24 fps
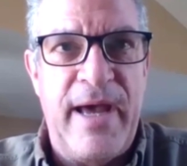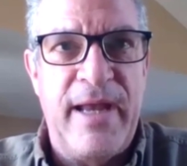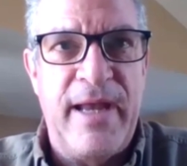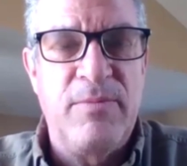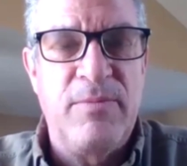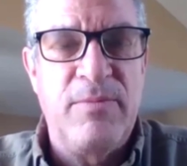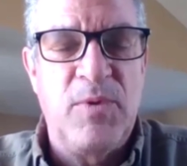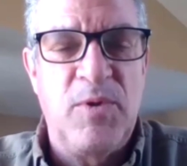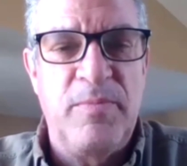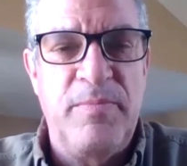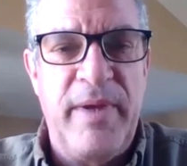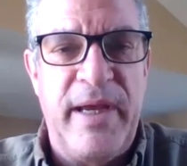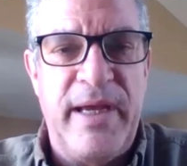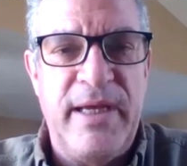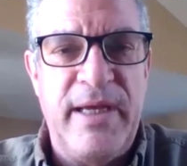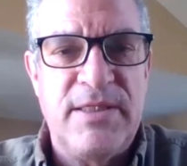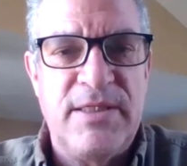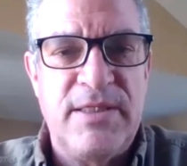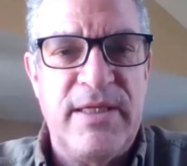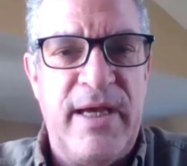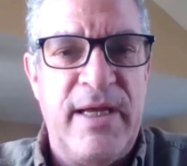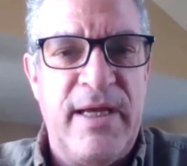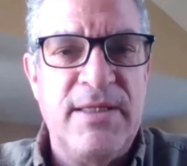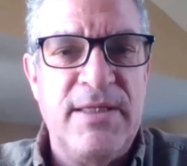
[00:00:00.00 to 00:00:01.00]

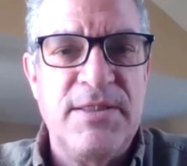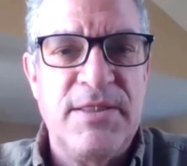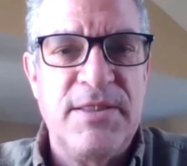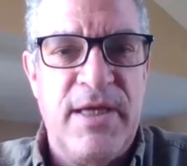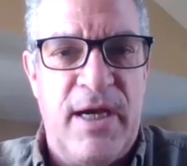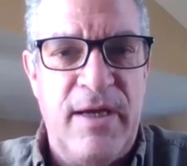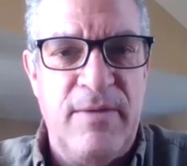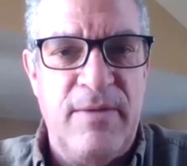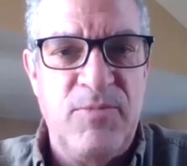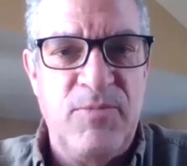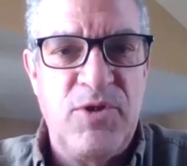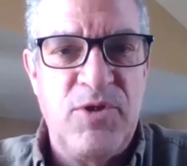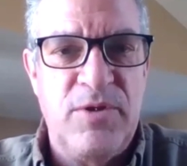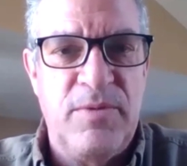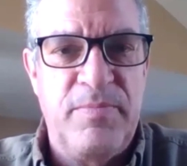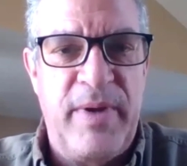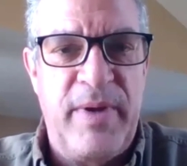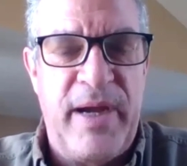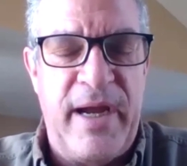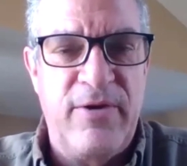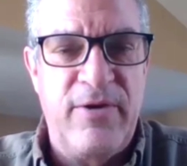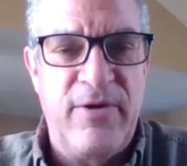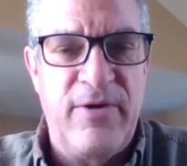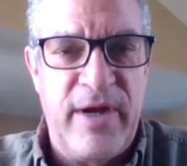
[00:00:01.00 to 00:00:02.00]
animal-based enzymes, your
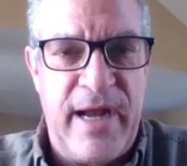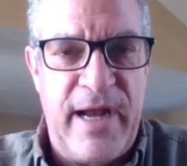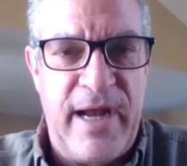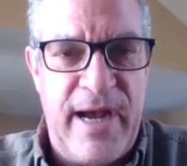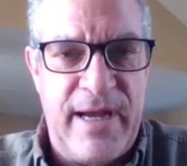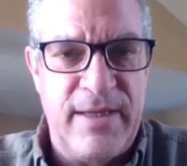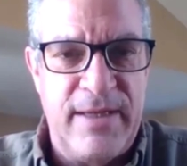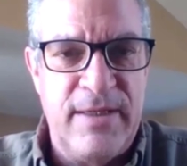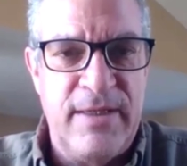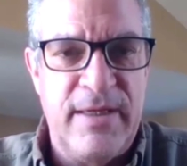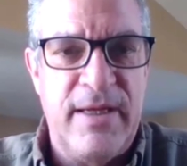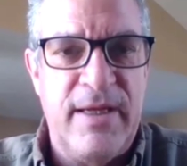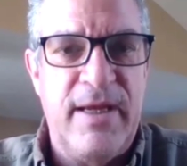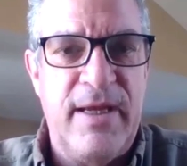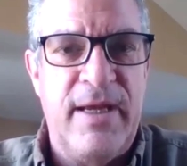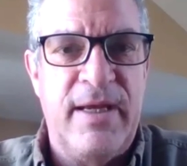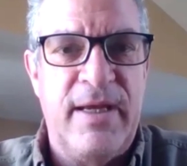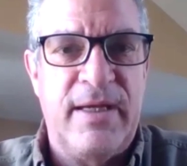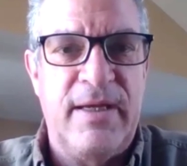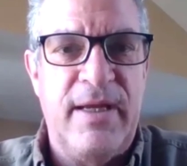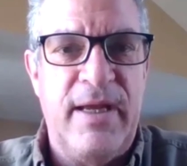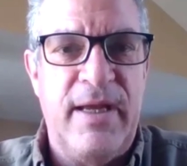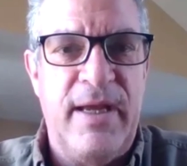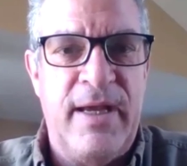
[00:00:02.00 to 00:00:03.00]
pancreatin
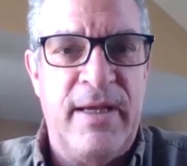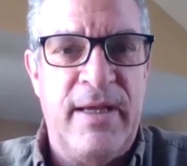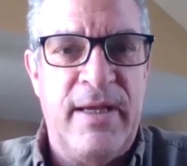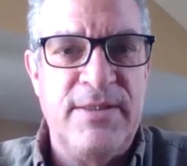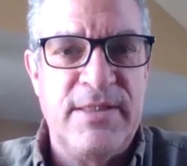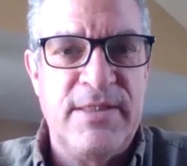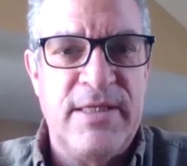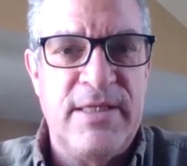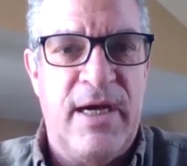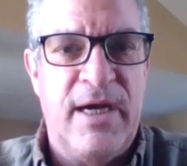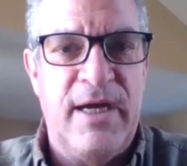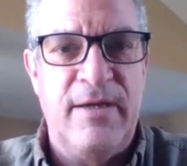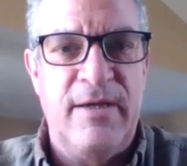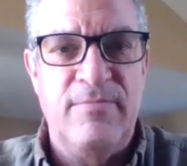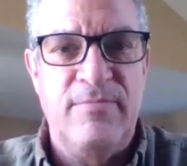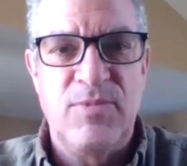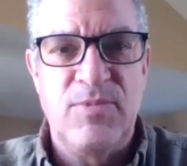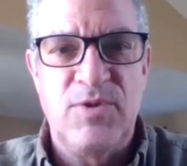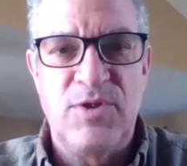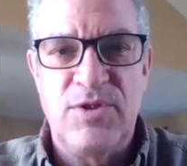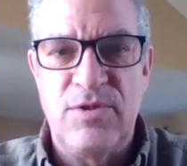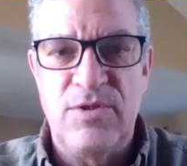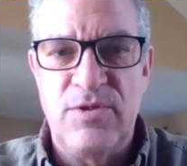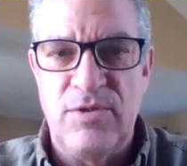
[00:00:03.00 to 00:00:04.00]

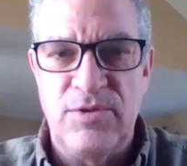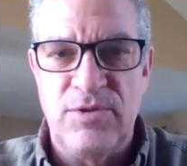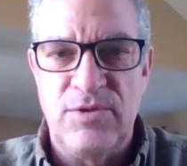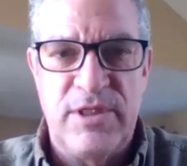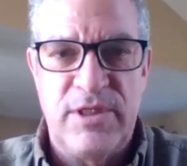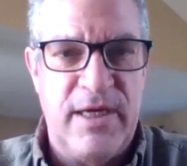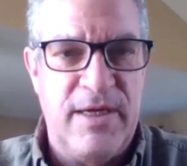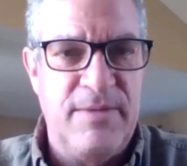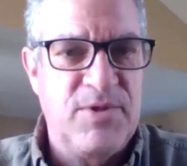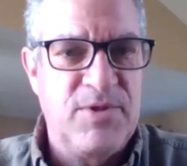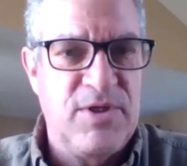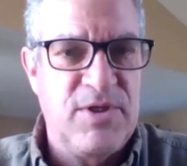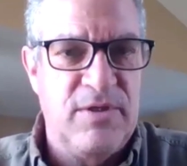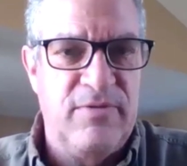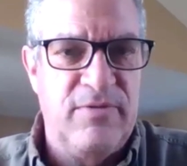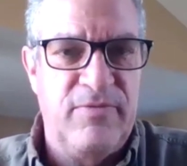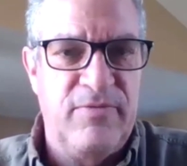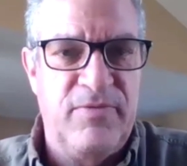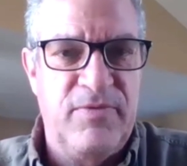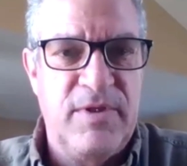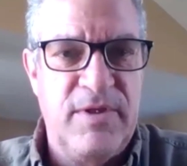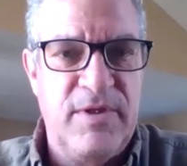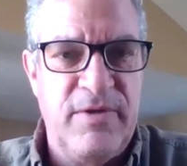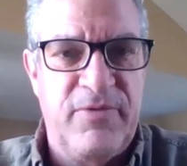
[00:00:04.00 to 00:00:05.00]
enzymes, those types
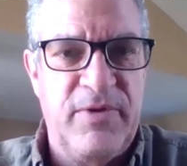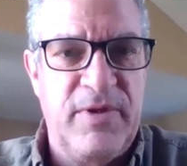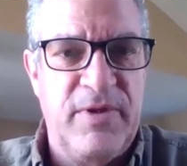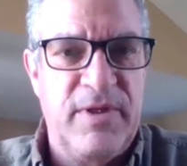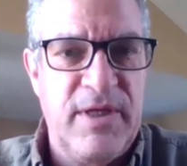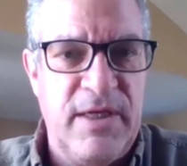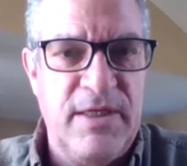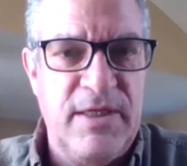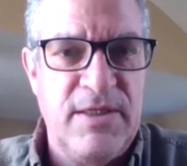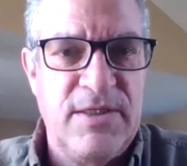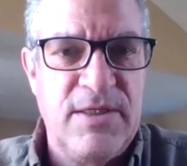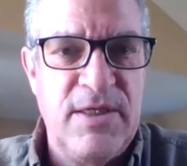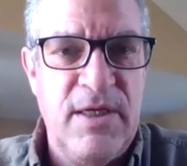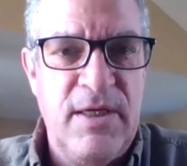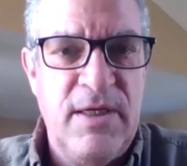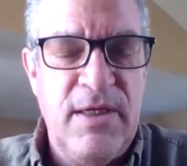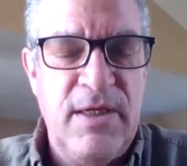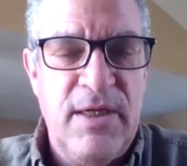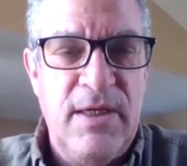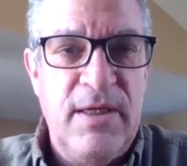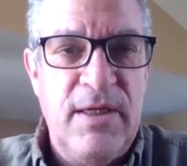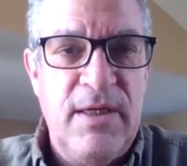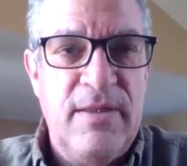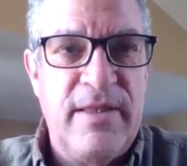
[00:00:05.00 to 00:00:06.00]
of different things,
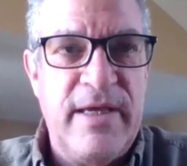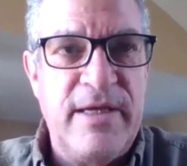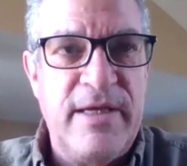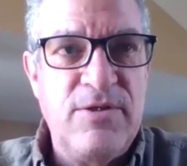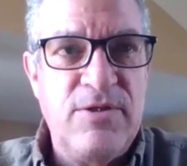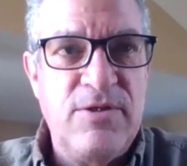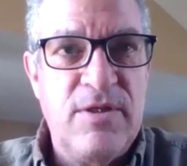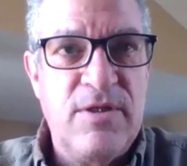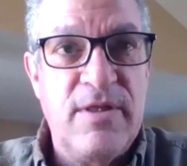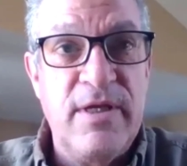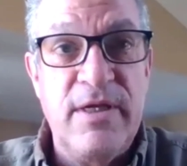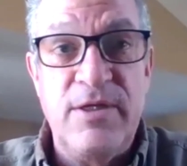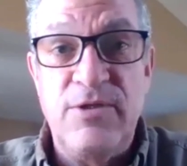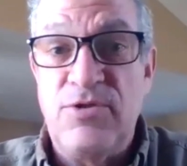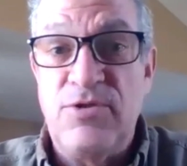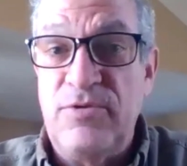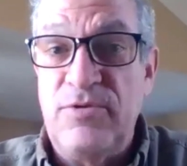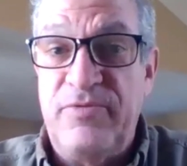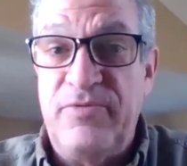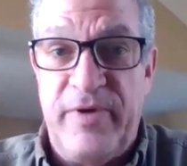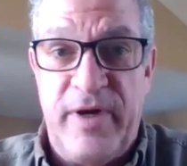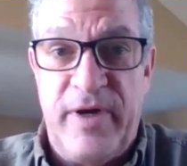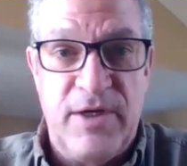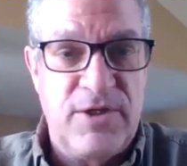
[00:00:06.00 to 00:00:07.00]
they
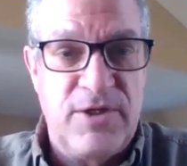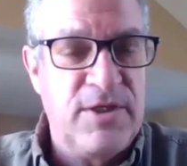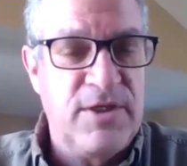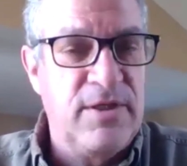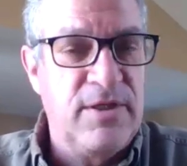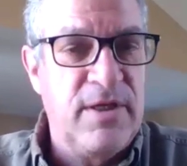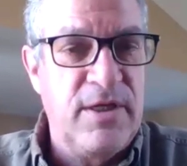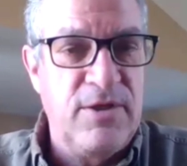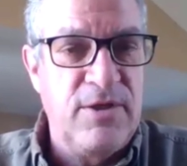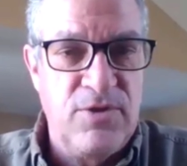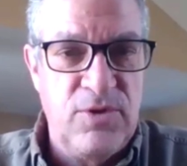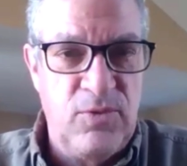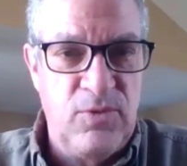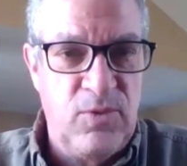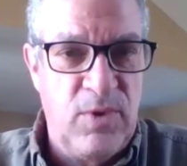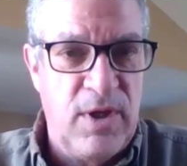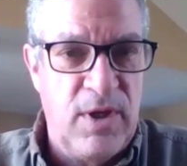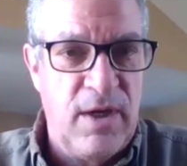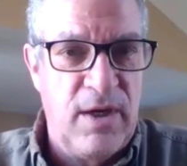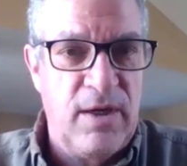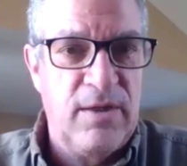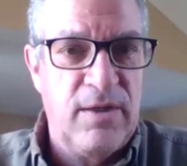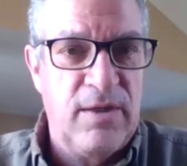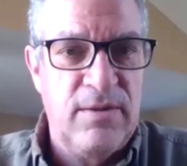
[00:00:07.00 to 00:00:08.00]
do function, they do
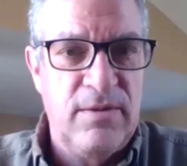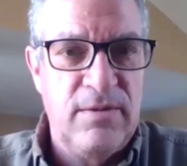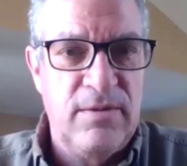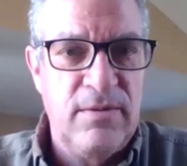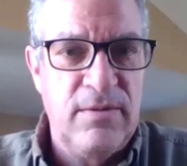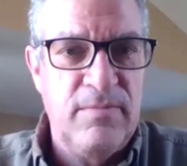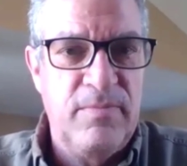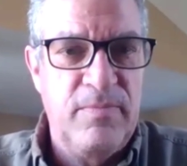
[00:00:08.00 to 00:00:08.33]
work,